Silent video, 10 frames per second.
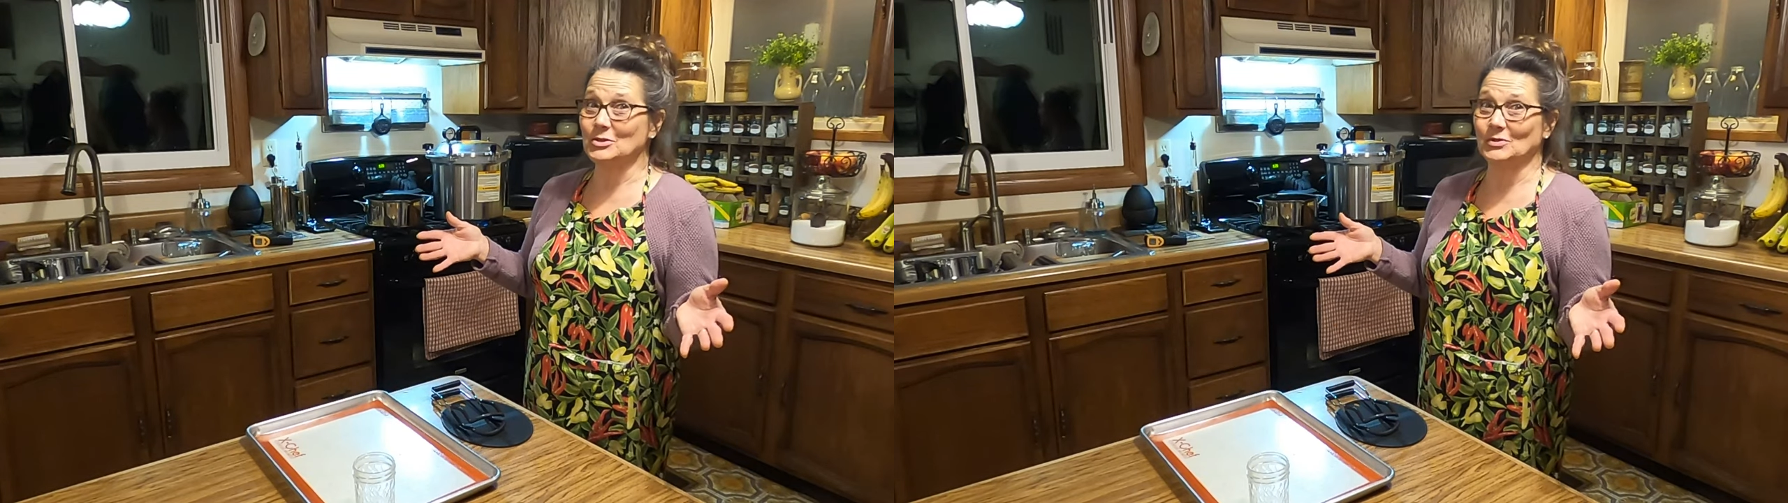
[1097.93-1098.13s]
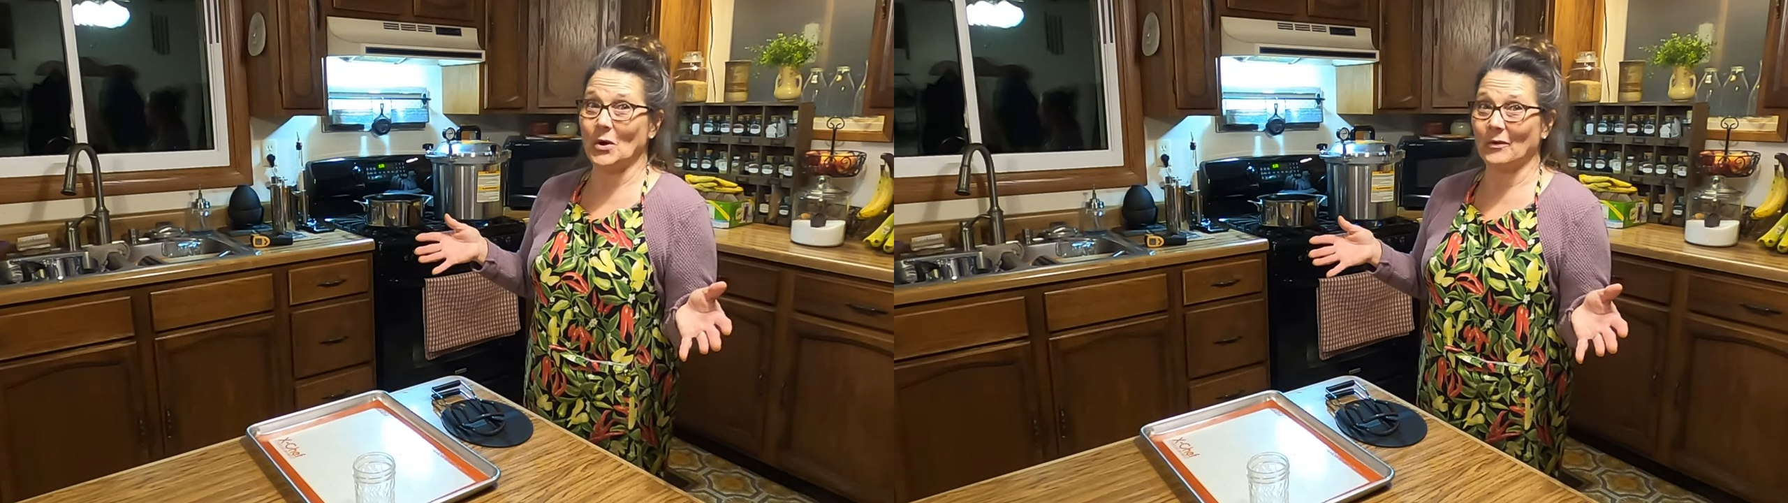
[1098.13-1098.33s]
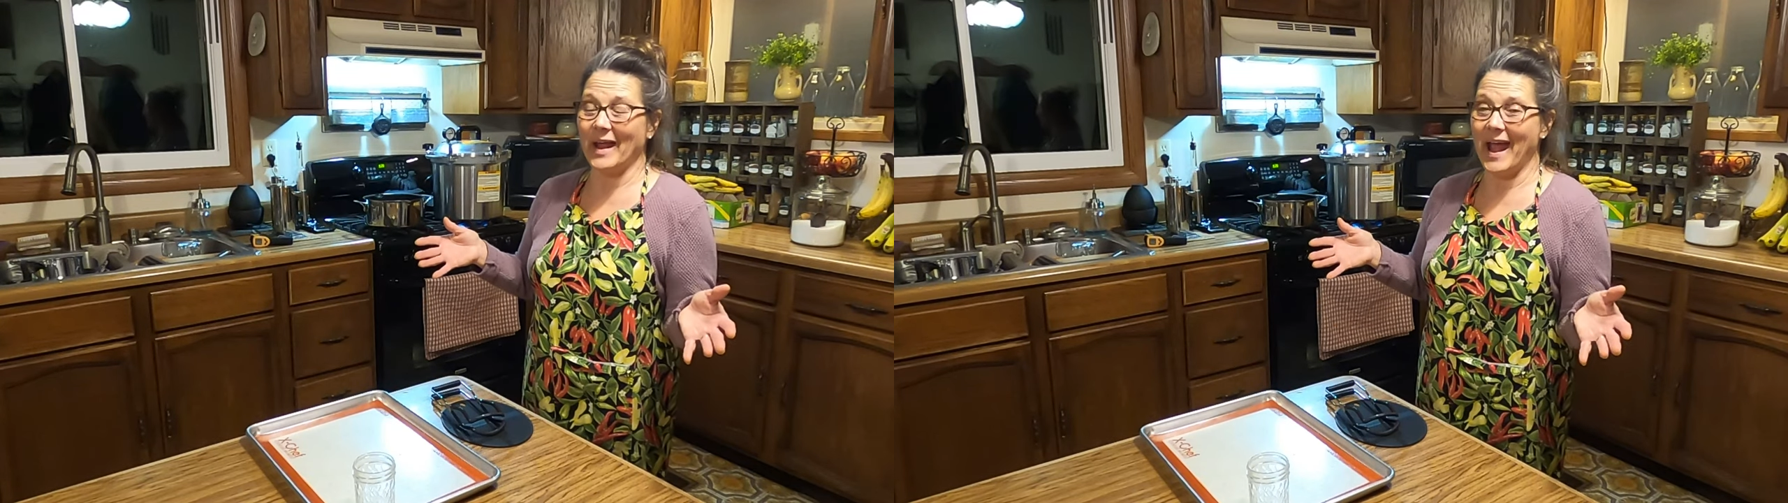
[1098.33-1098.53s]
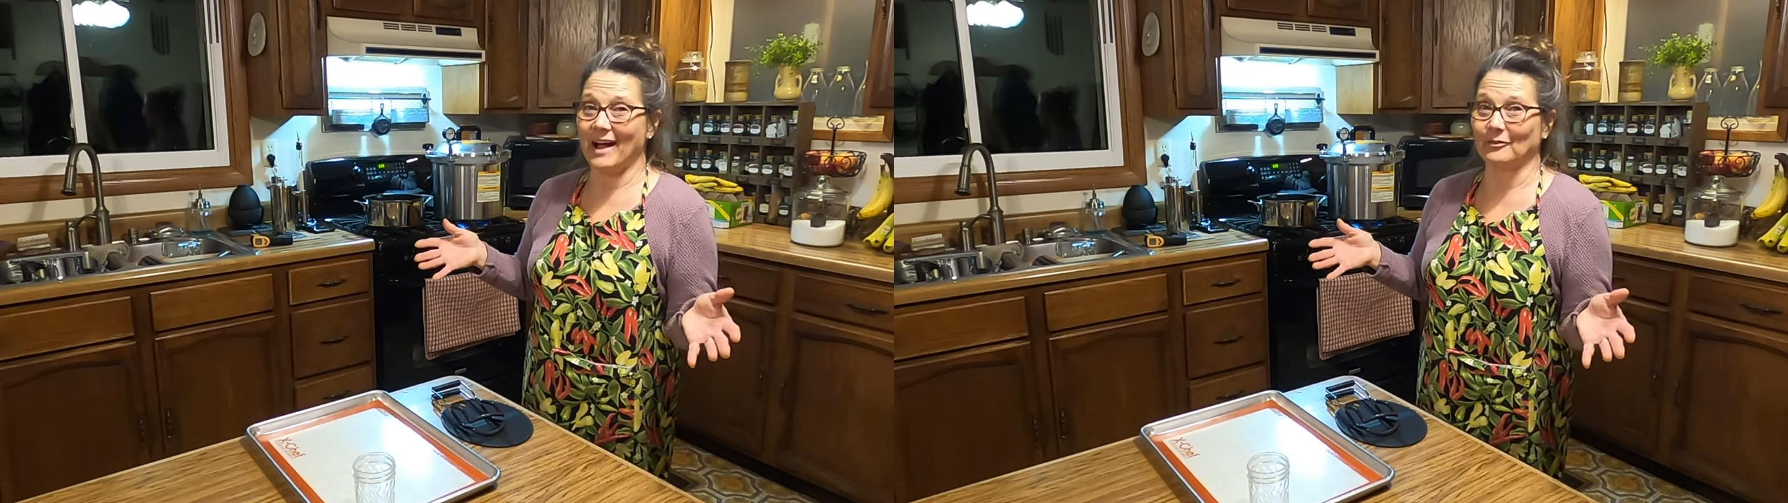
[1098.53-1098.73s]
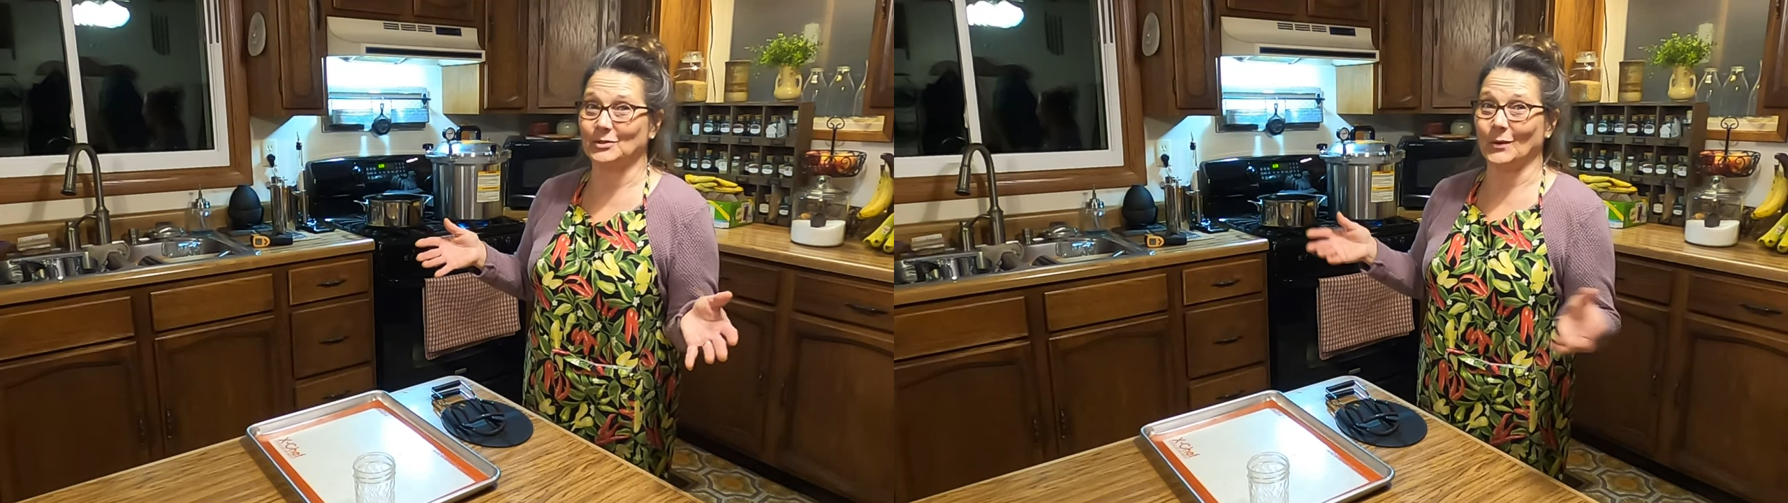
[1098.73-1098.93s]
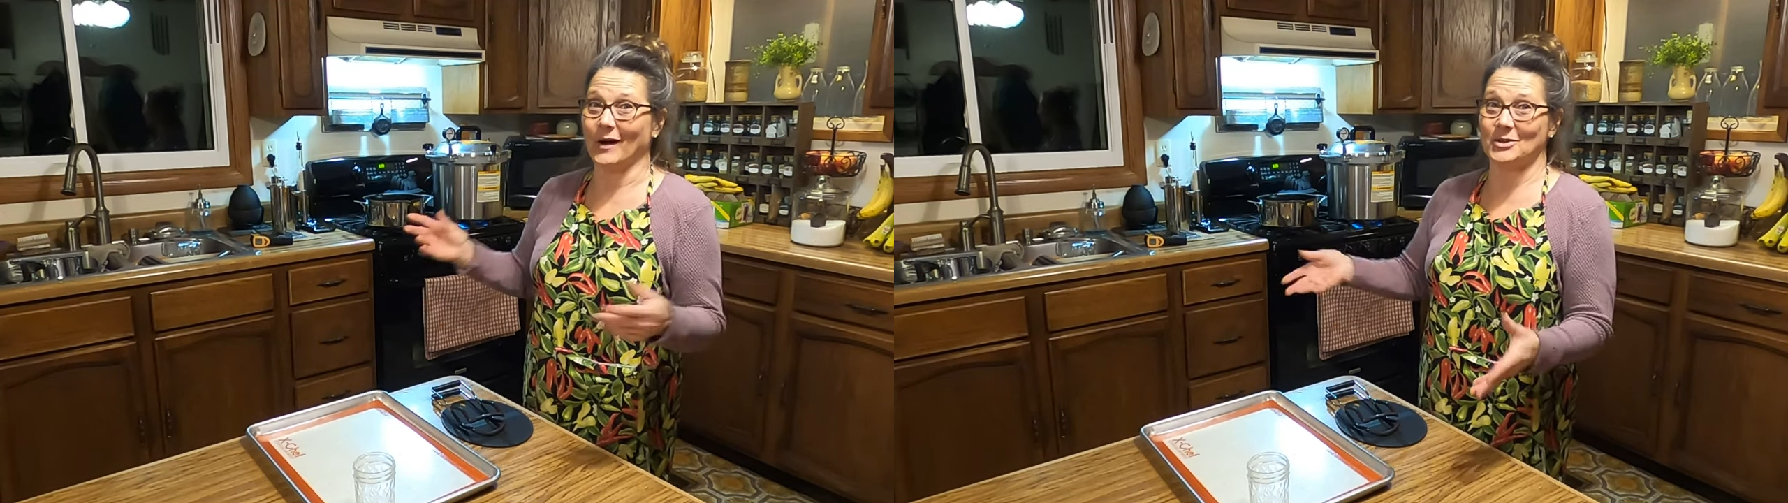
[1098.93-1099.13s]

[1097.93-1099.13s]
you don't have to.